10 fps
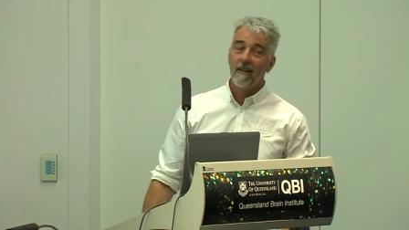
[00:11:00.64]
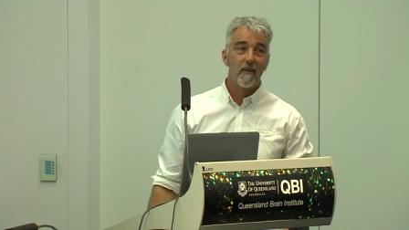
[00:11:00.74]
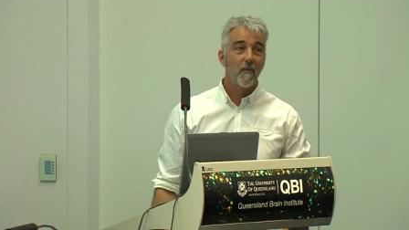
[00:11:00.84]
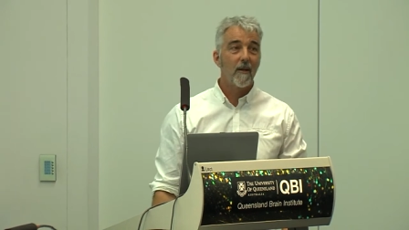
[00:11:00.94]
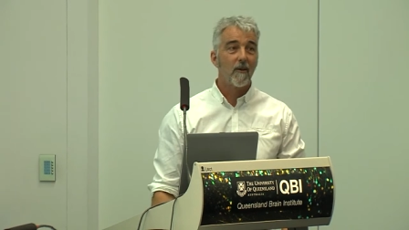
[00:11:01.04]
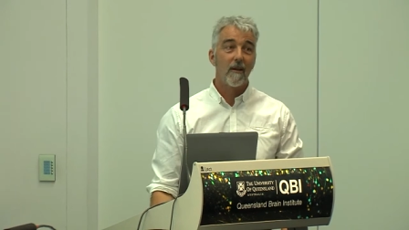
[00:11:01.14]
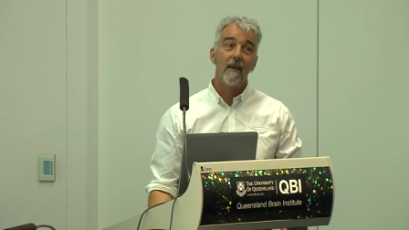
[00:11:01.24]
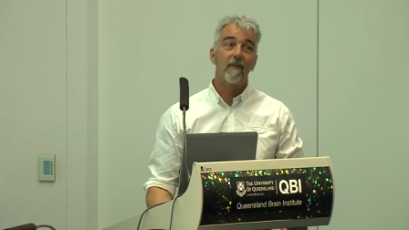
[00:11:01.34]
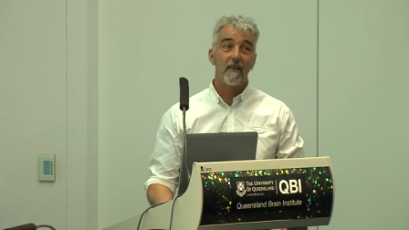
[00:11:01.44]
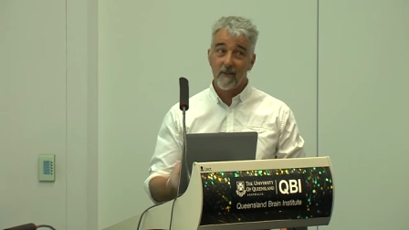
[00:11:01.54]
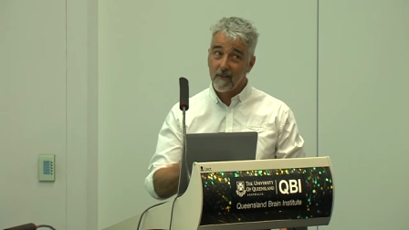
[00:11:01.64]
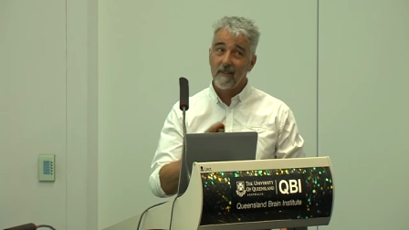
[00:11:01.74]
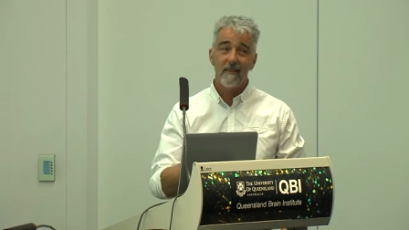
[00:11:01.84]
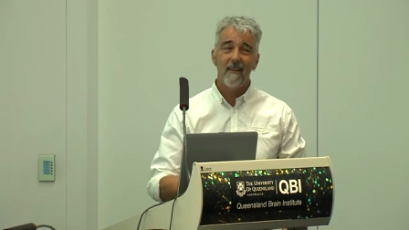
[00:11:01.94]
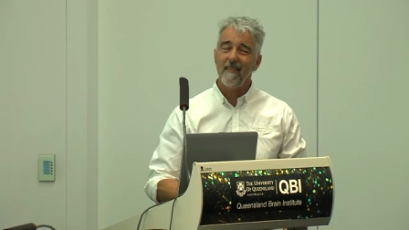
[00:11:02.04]
it's a pretty good effort. So
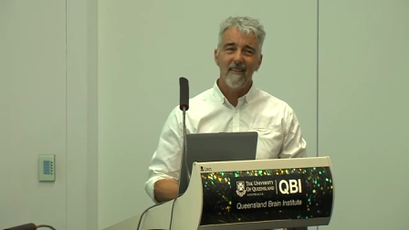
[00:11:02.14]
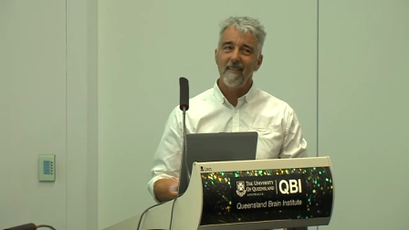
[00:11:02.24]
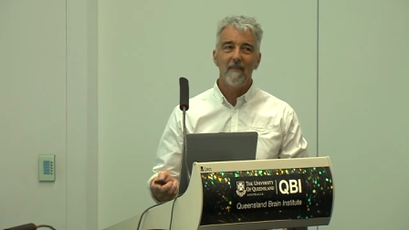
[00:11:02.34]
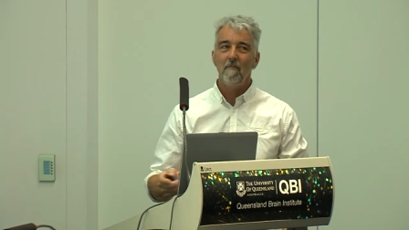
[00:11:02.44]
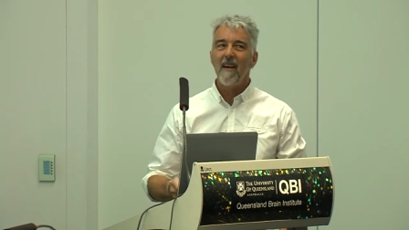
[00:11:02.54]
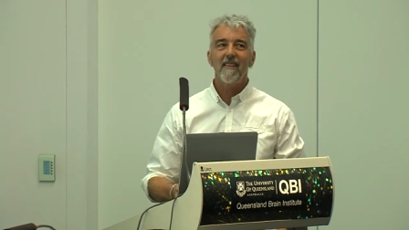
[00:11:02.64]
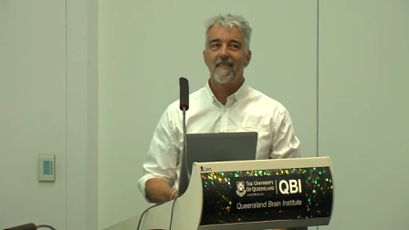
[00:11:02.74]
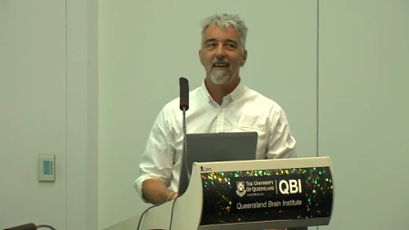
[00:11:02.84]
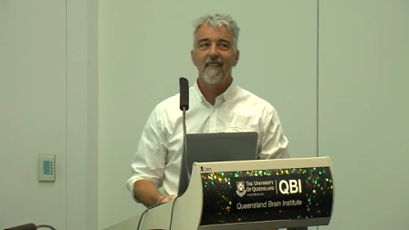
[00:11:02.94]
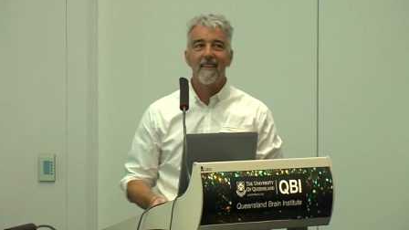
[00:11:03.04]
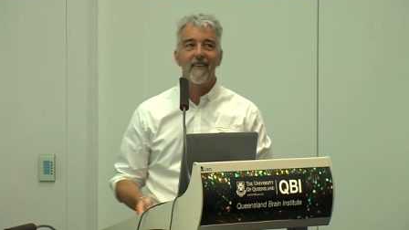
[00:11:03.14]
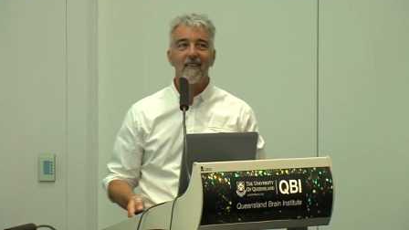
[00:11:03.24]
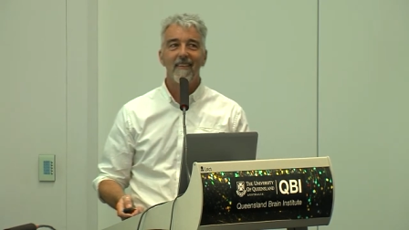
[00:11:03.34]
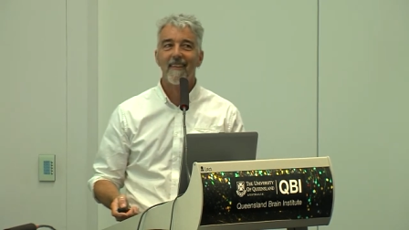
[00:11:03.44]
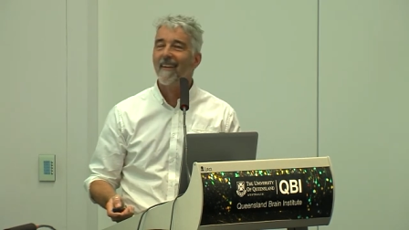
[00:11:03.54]
it's not, mice are nothing, you know. people,